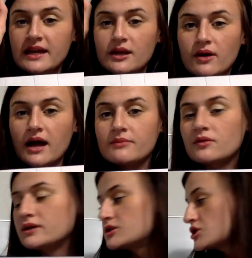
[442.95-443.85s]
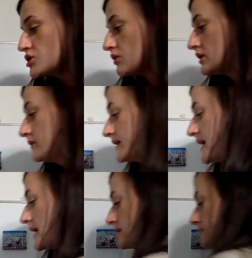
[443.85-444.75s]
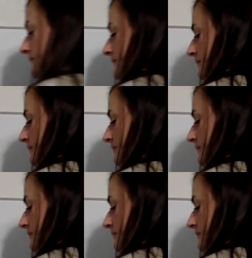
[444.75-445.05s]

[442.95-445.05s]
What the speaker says: Now I'm going to show you again